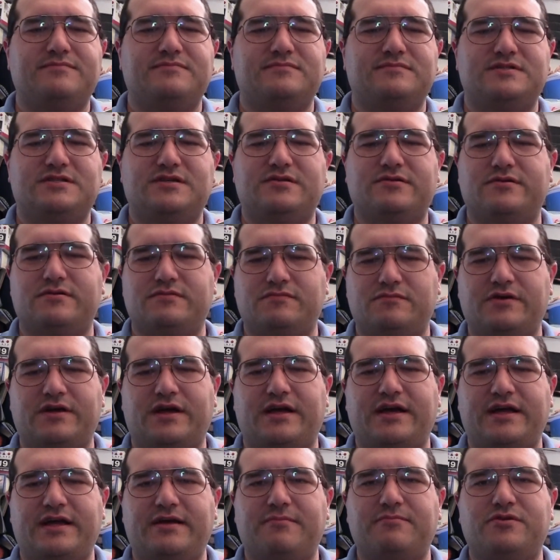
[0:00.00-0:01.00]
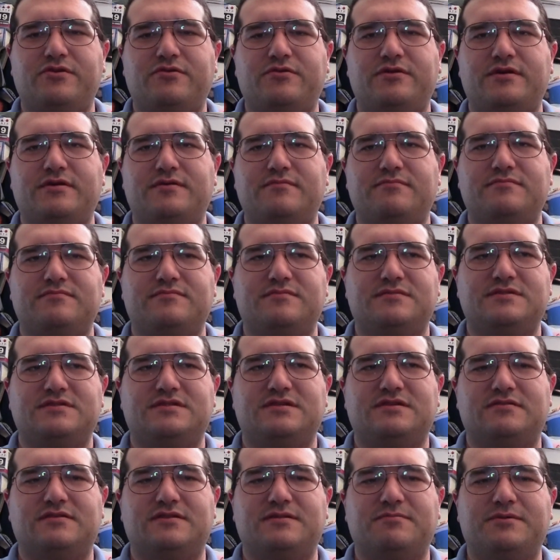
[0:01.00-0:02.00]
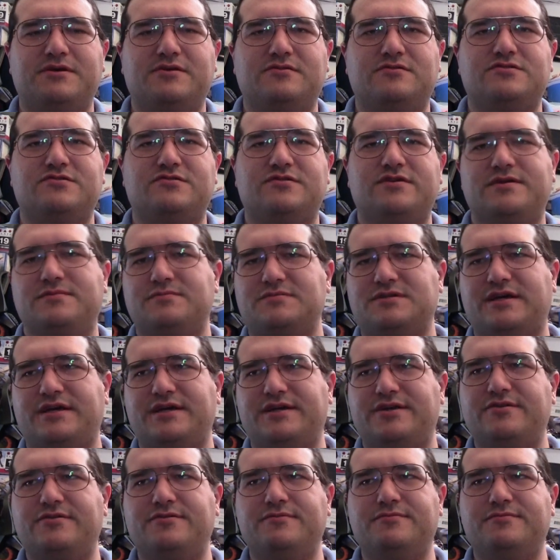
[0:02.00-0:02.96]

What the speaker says: So when I am doing some of the build streams, I